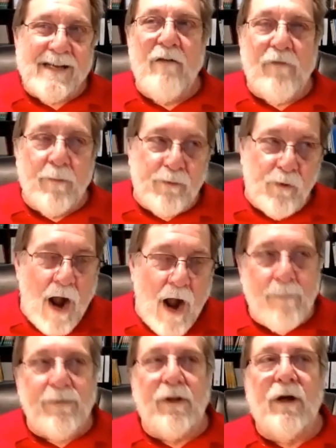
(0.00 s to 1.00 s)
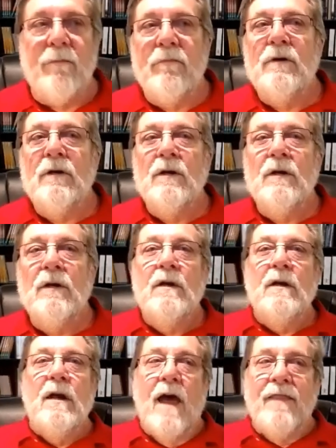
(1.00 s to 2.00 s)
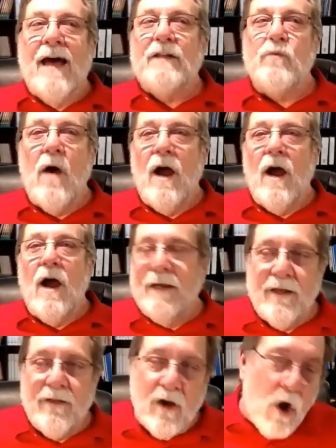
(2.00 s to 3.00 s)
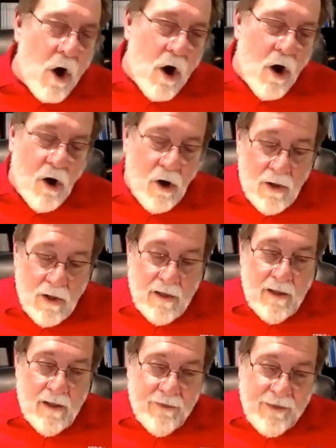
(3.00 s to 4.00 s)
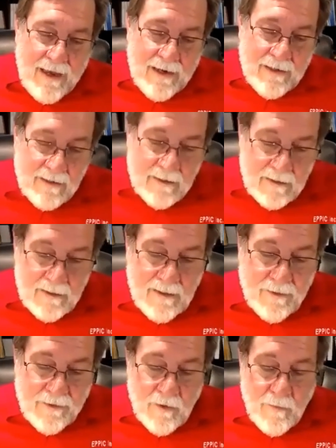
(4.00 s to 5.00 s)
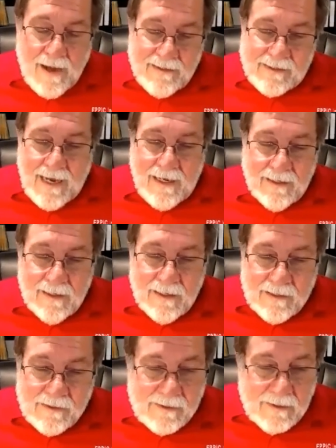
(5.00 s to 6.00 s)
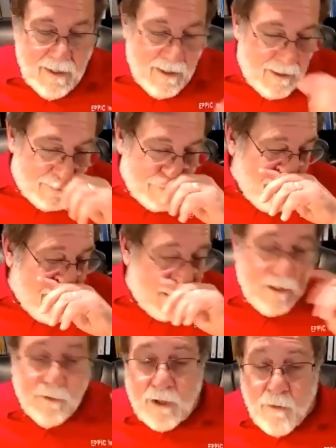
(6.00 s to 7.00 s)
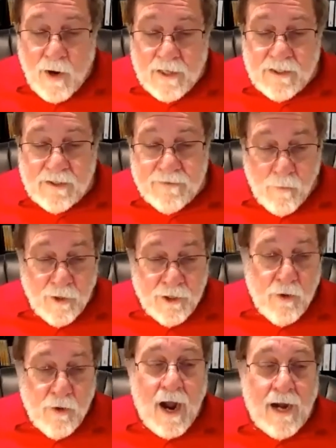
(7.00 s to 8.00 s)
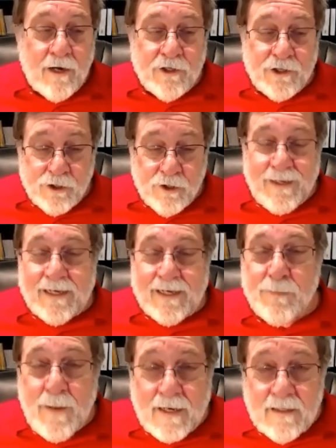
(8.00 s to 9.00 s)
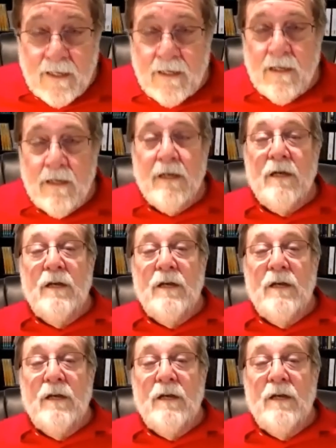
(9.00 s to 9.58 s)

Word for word: solve a problem, and that's why you're getting the call, then, you know, my saying is training requests for new hires should be expected.